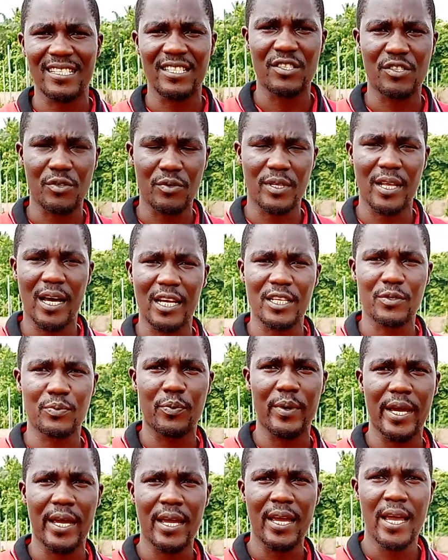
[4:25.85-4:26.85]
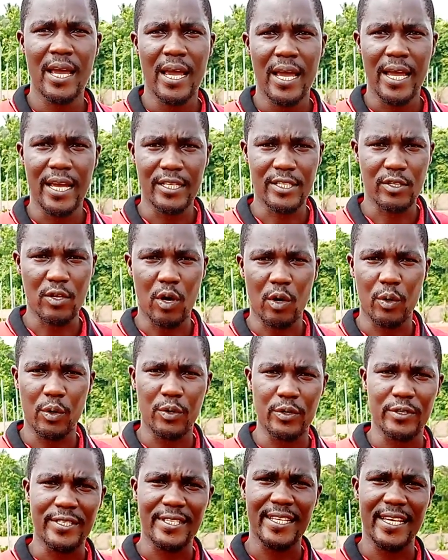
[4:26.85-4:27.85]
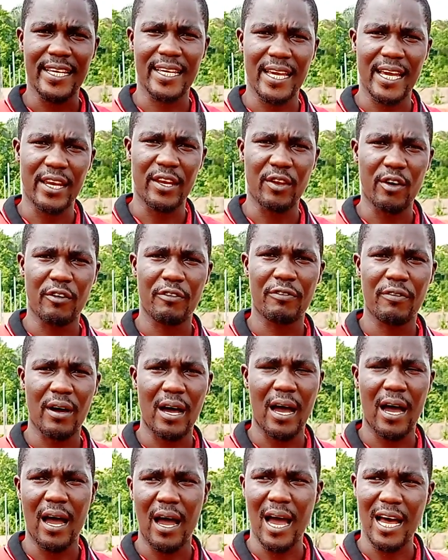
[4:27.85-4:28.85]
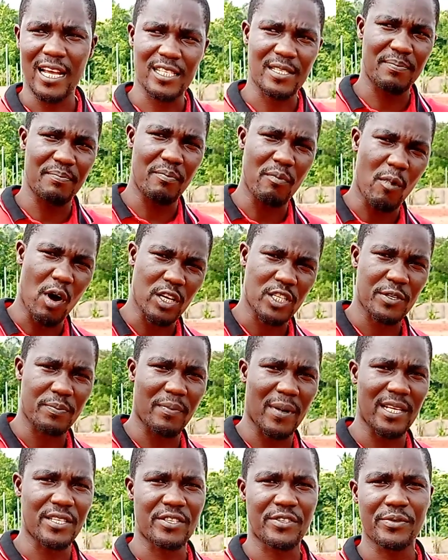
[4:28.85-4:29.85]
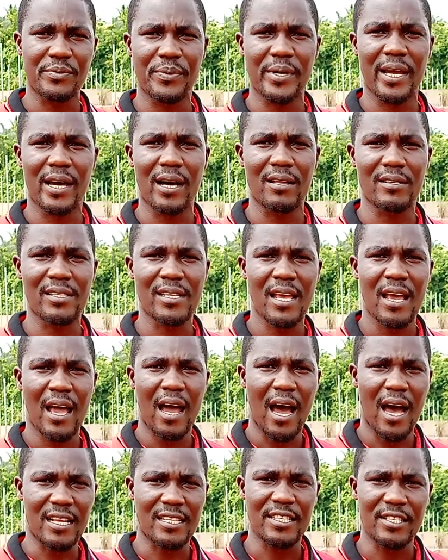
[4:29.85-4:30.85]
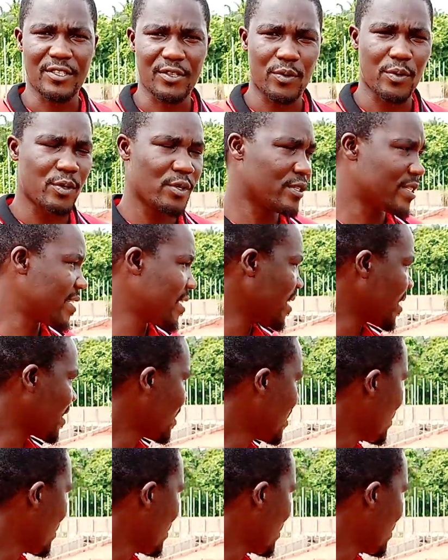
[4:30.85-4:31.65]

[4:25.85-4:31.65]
So that way it's not going to take enough as much materials as it's going to take